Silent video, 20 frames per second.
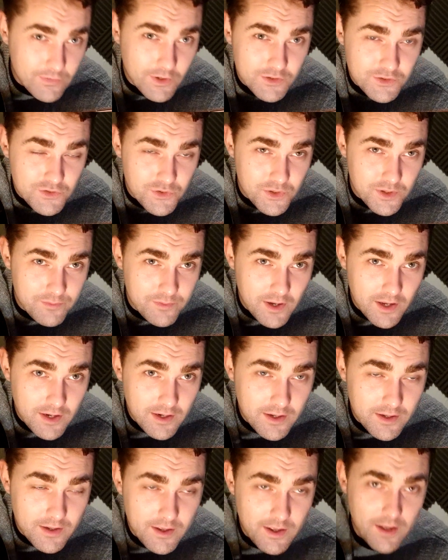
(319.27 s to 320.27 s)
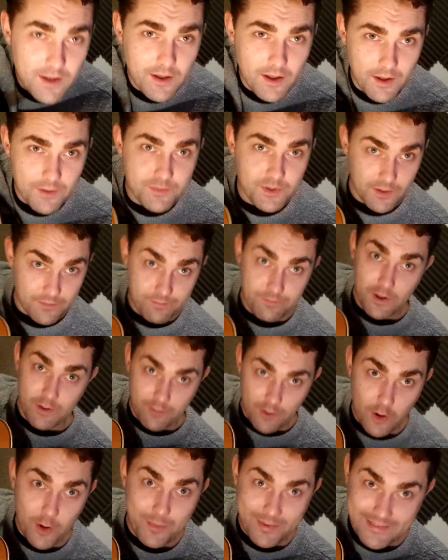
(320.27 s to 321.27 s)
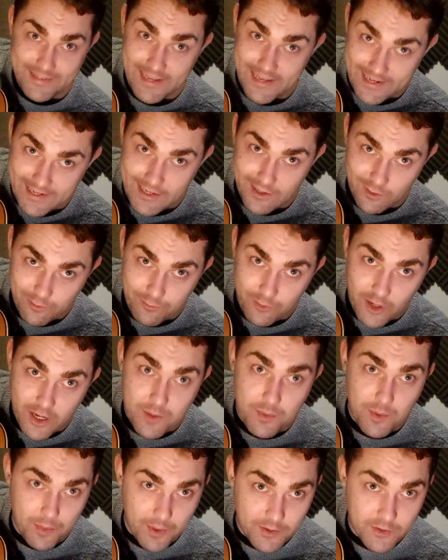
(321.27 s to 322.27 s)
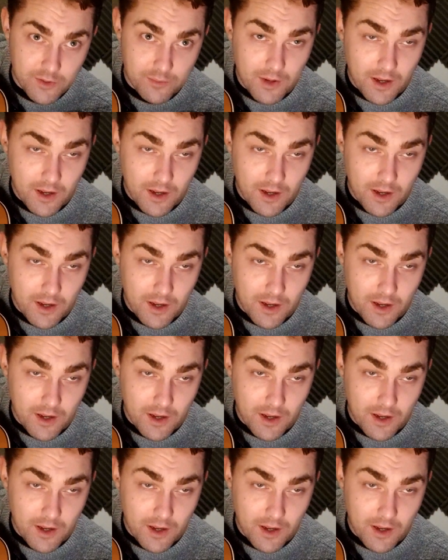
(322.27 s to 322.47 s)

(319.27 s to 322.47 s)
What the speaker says: So they've got a very particular vibe about them,